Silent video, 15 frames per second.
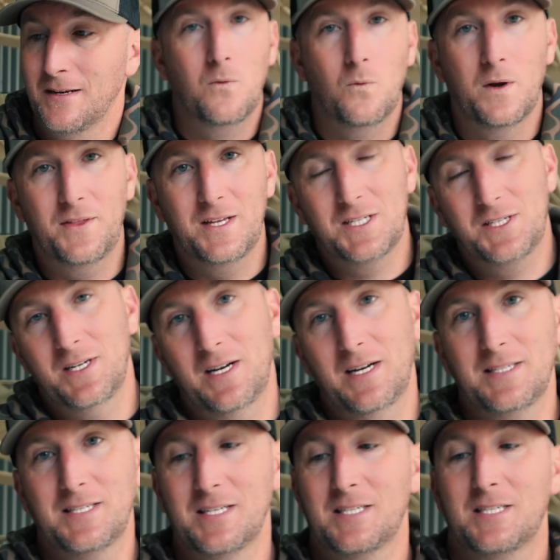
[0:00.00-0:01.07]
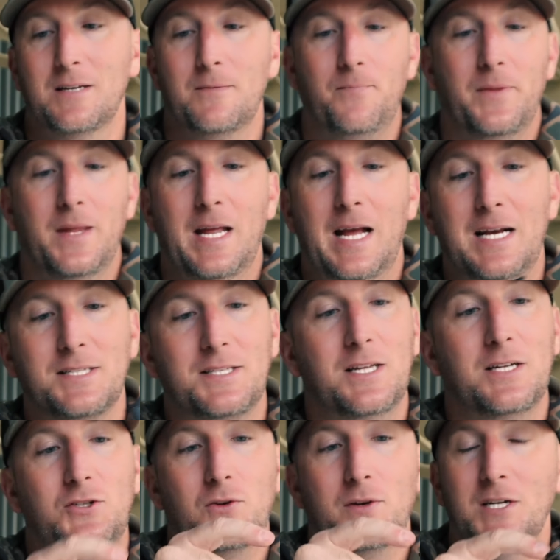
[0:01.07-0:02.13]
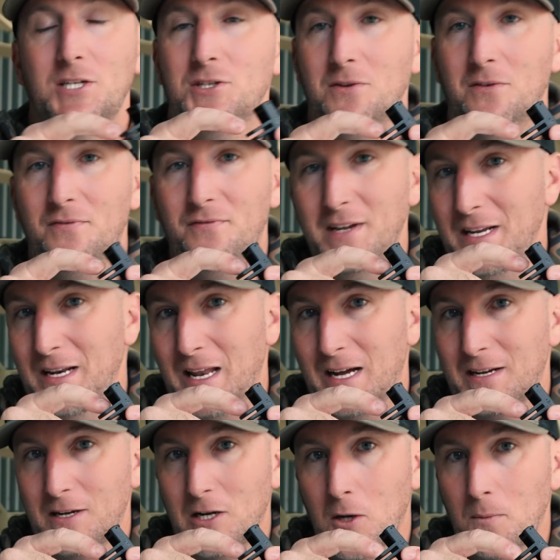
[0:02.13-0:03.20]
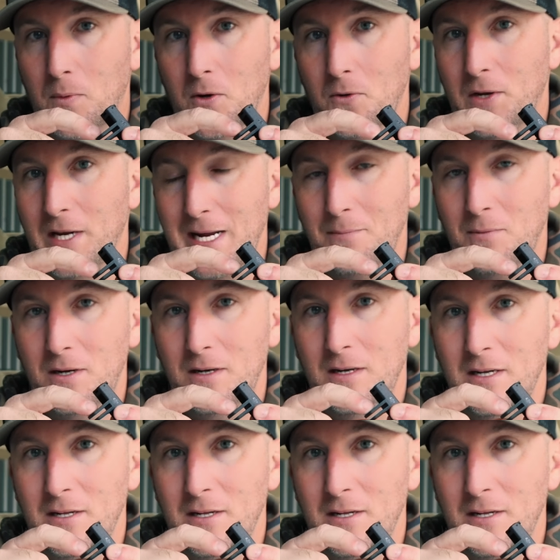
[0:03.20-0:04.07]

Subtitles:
What this does is it has the traditional feet like a GoPro camera